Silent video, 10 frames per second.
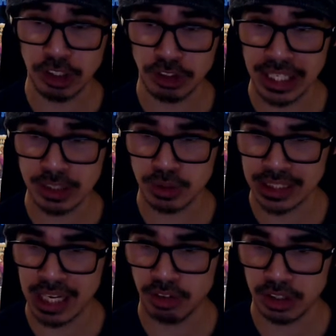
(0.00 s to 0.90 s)
Things was
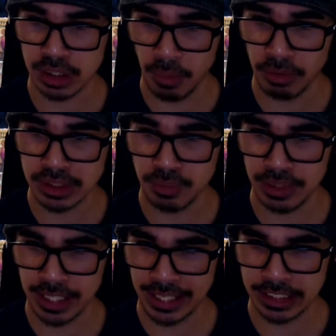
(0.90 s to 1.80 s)
never supposed to be
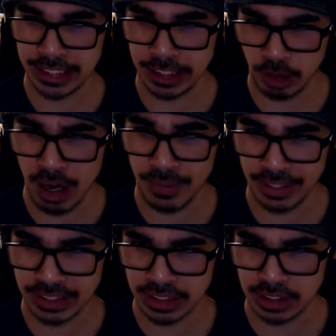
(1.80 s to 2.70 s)
like a teen drama. It
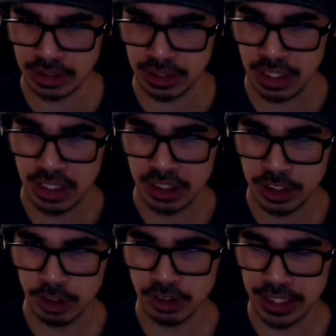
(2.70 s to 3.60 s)
just
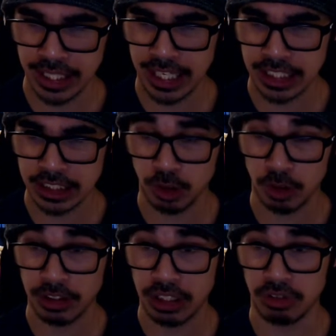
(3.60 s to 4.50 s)
shows the kids through
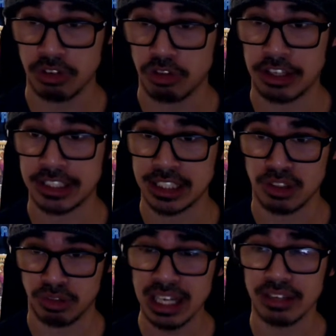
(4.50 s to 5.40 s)
their different phases
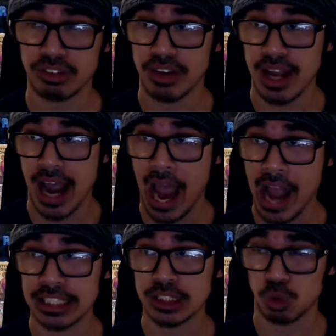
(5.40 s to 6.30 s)
of life.
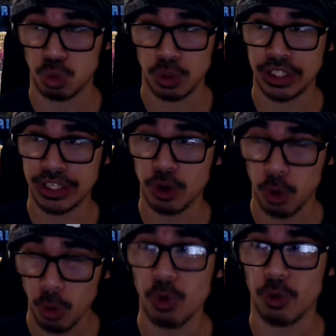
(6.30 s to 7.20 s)
And it's really
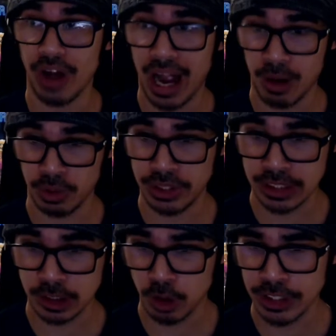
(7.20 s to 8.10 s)
cool. I really
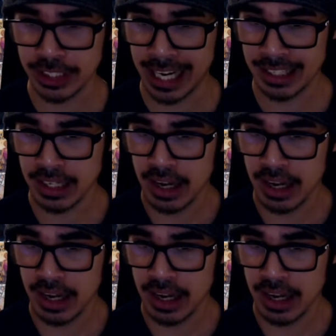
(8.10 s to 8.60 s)
enjoyed that.